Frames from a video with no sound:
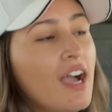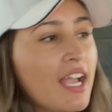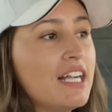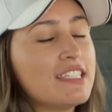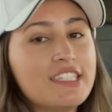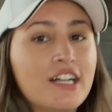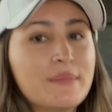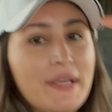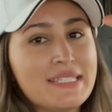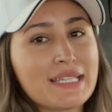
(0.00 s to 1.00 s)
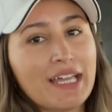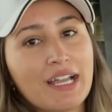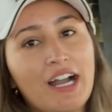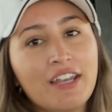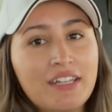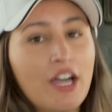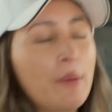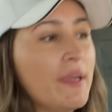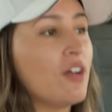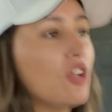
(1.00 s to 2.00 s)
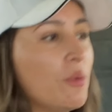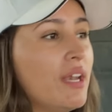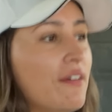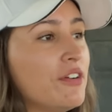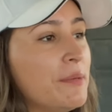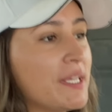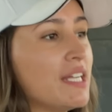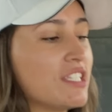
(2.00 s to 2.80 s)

I got stuck basically like on an uphill or whatever because